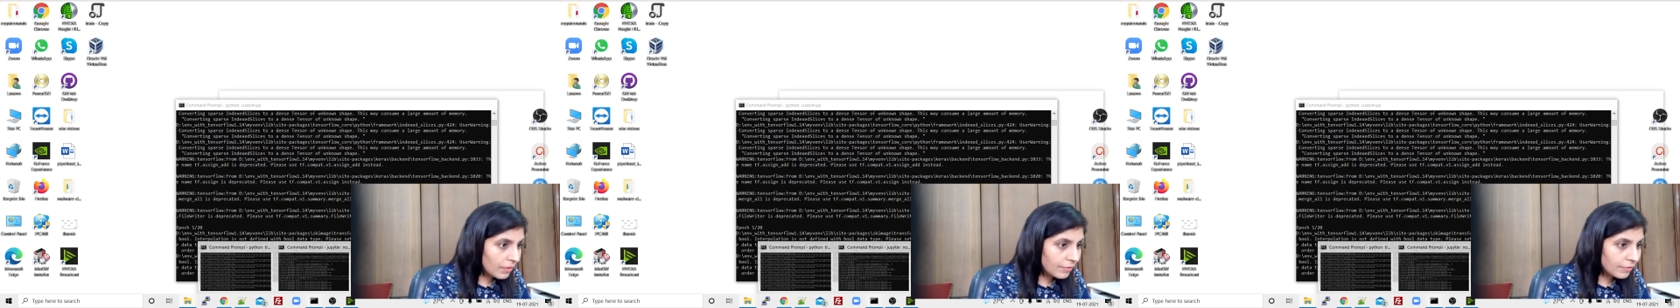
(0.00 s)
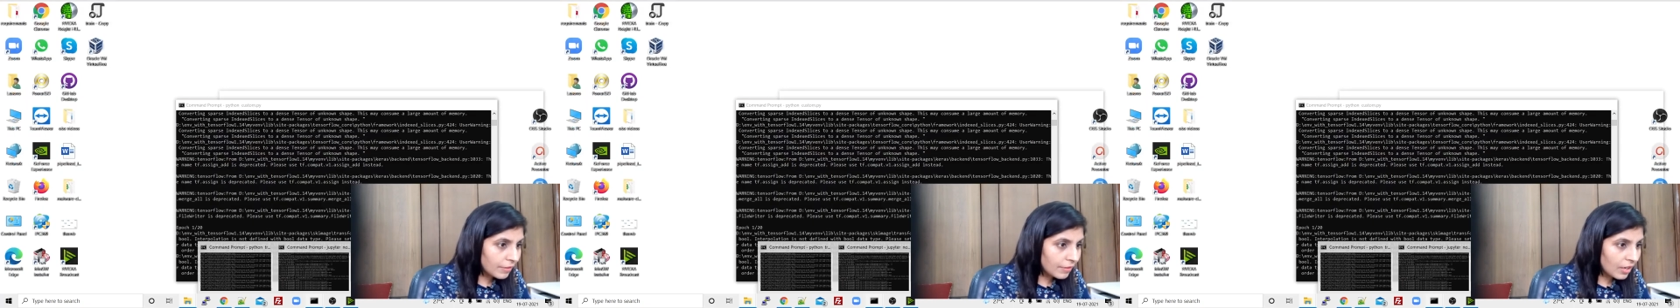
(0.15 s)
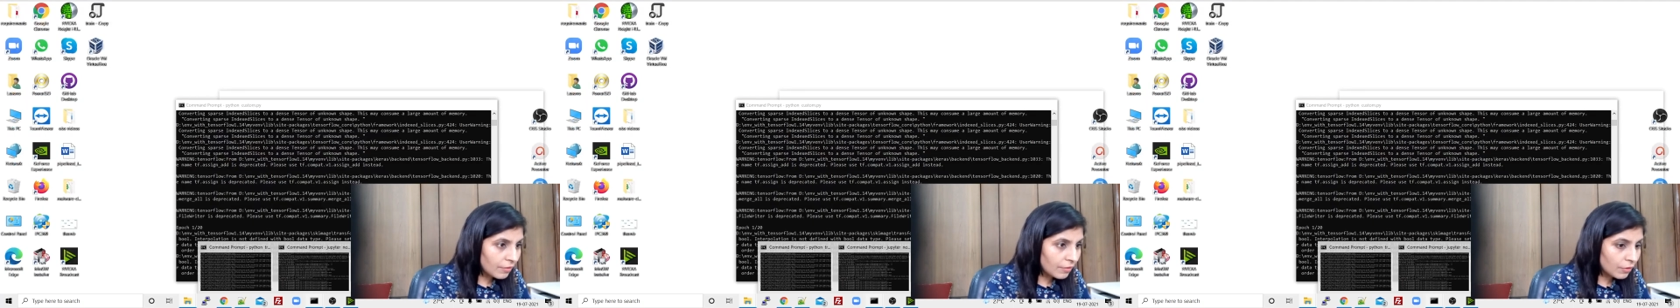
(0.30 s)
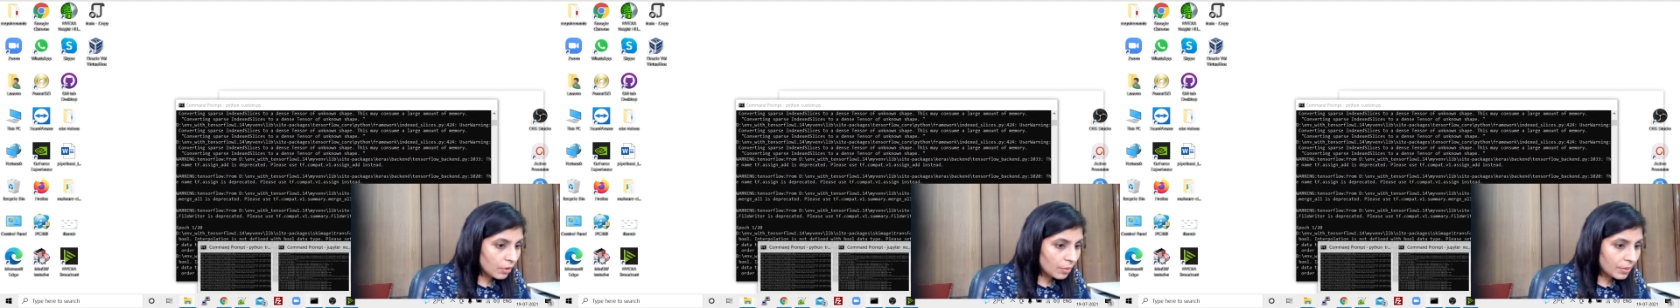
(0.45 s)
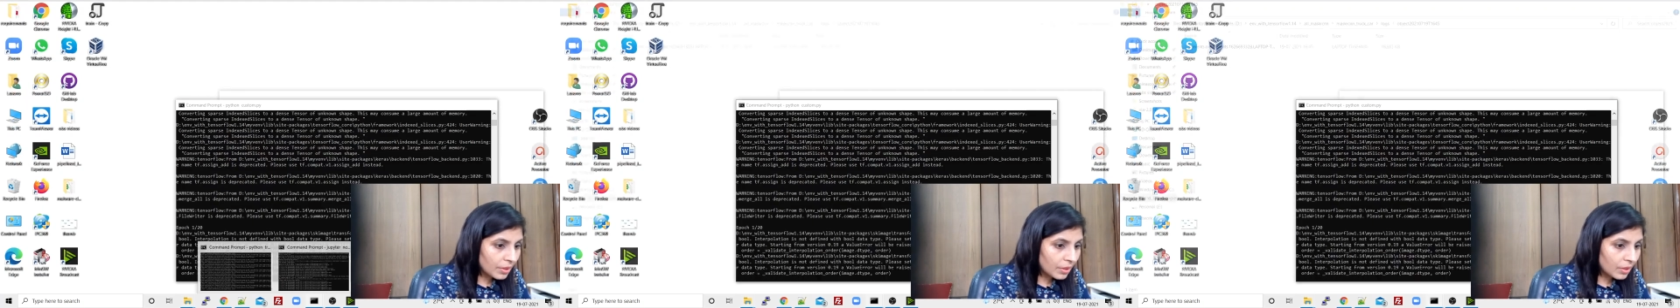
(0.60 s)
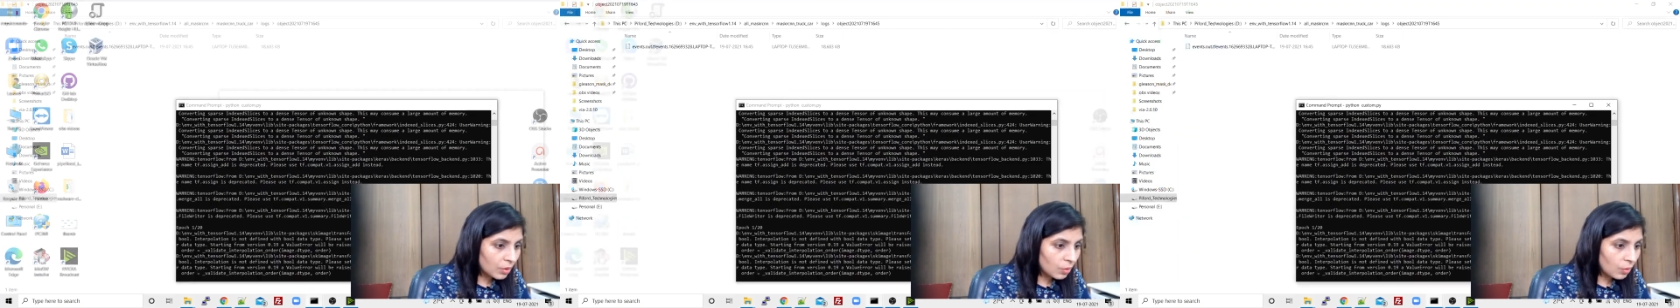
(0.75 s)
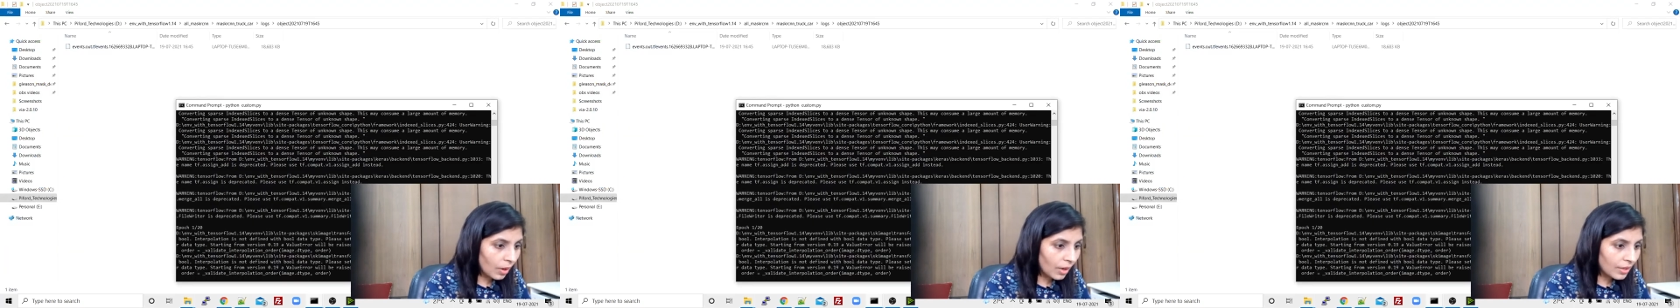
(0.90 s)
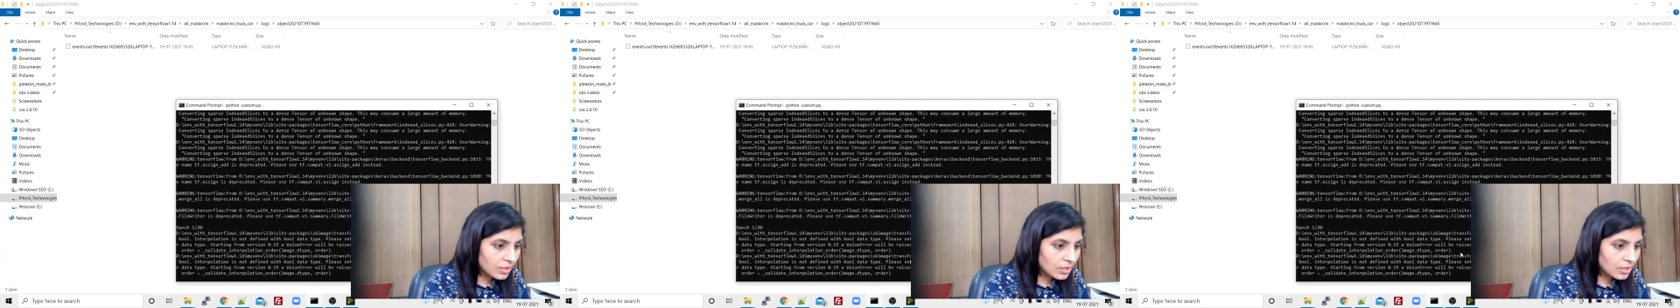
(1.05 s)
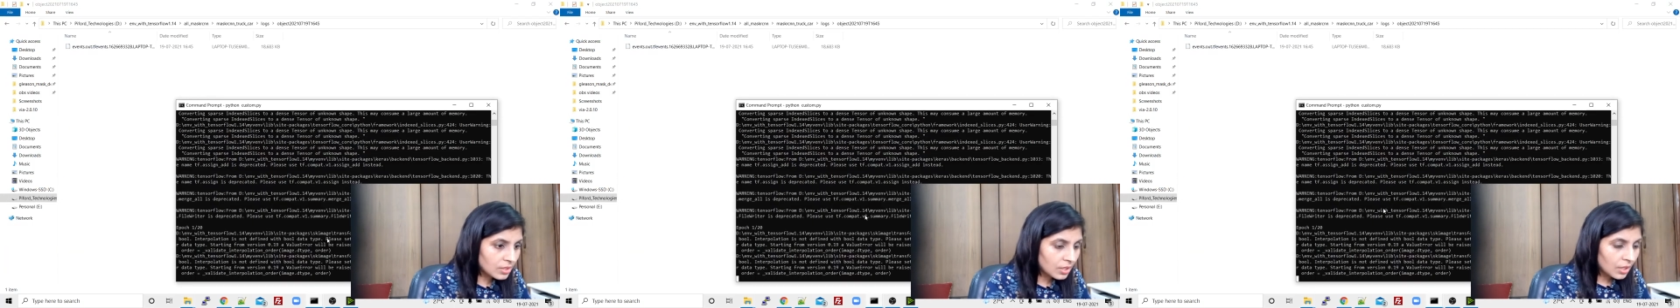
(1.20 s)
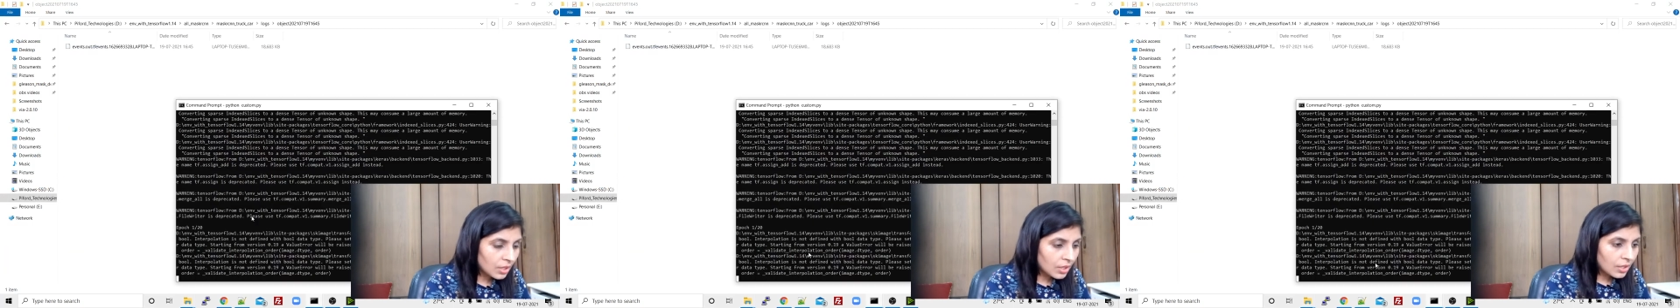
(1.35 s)
file from here
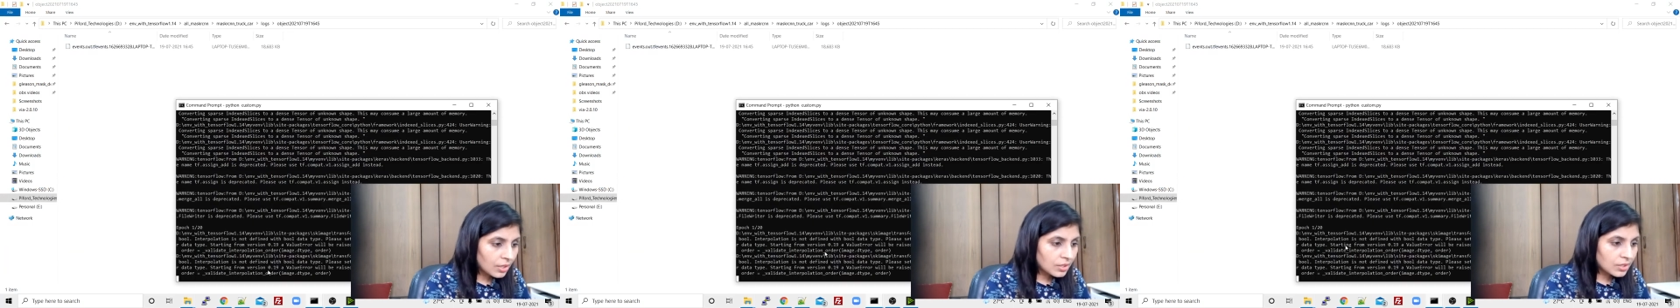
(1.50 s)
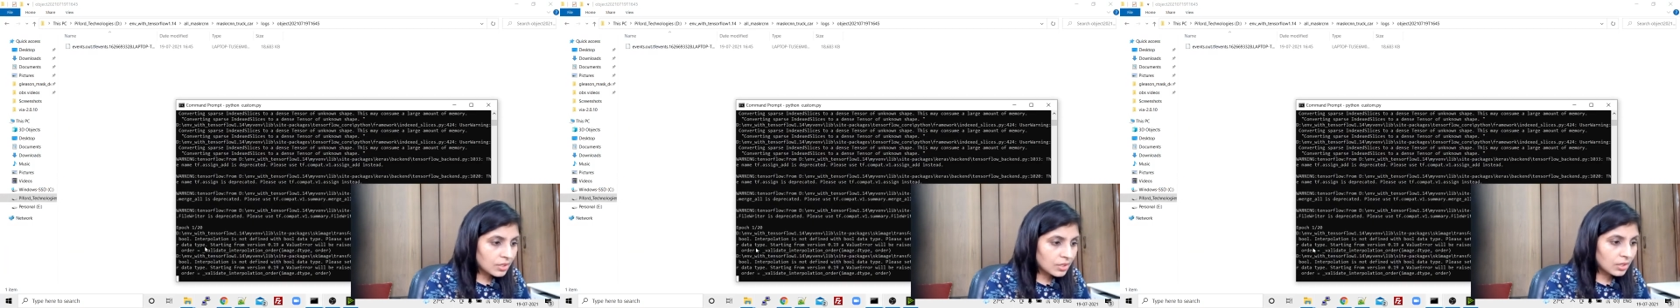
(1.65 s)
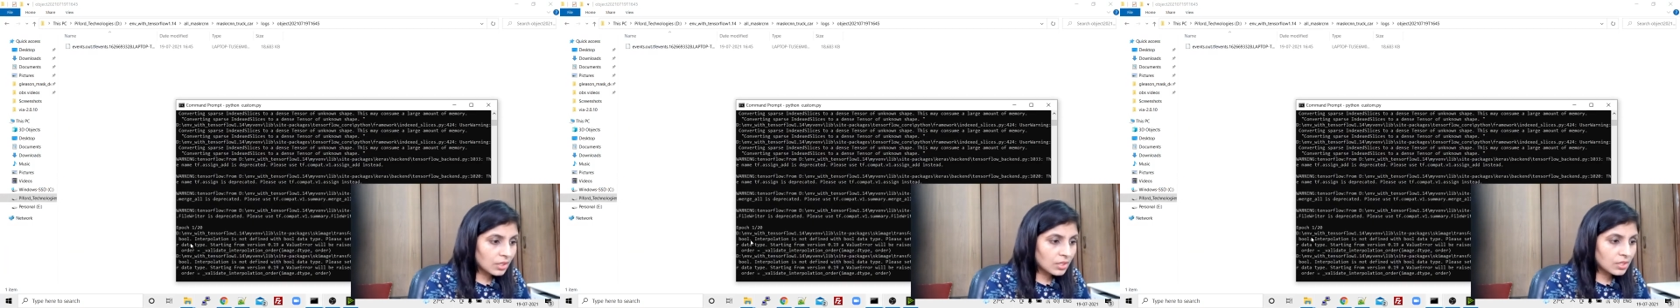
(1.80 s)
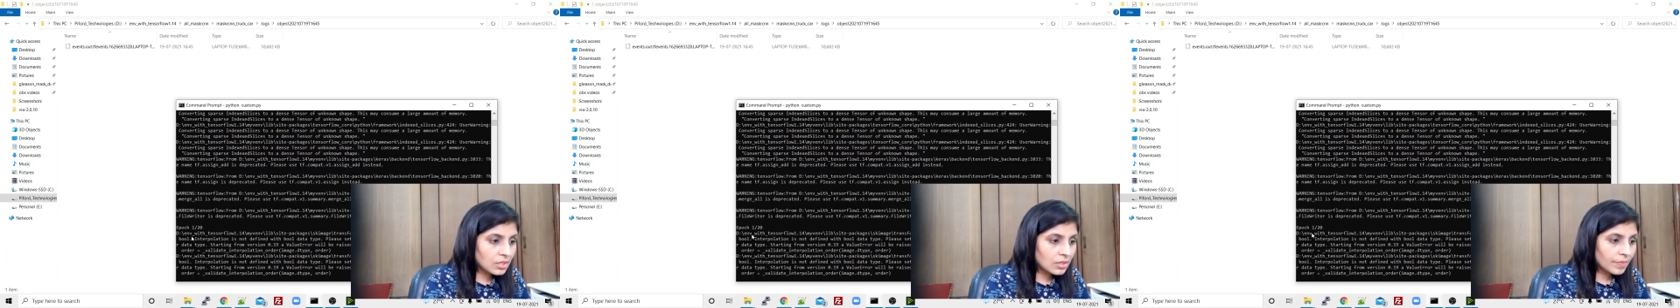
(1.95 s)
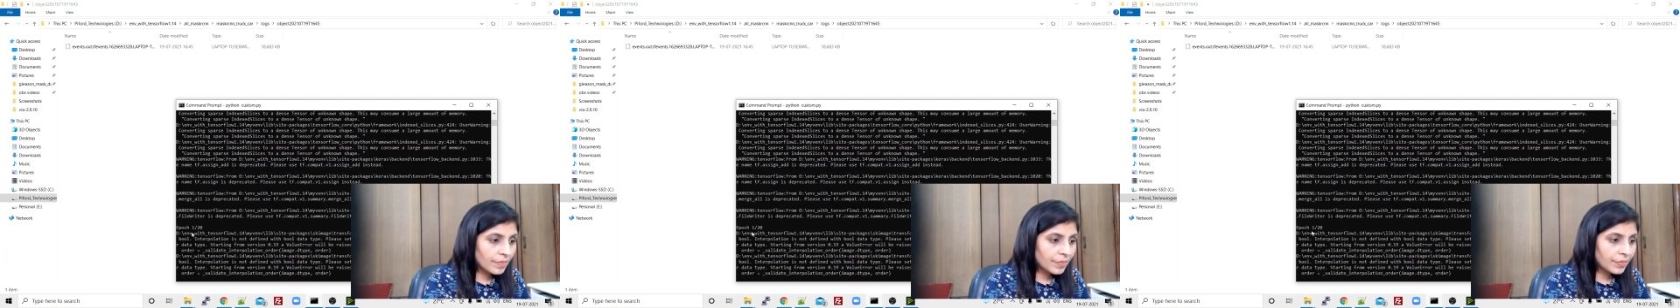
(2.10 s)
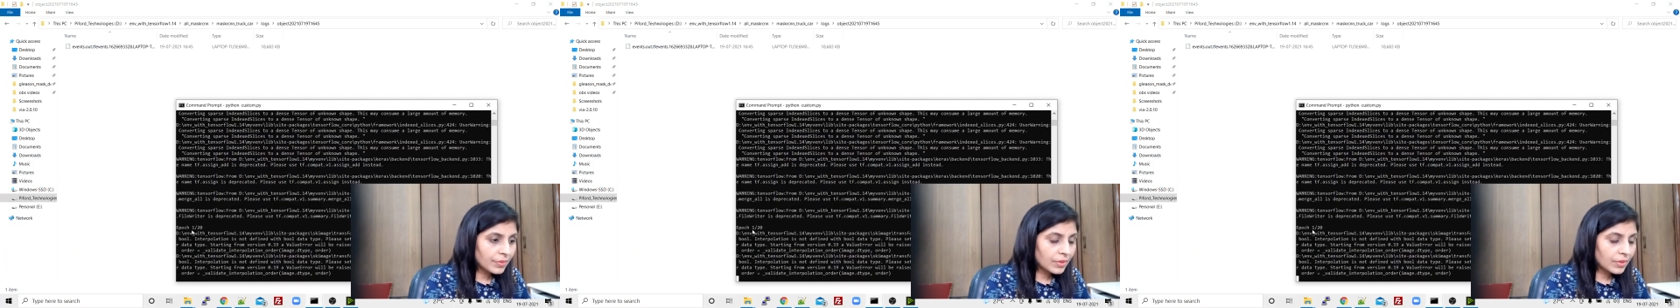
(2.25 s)
once. See this,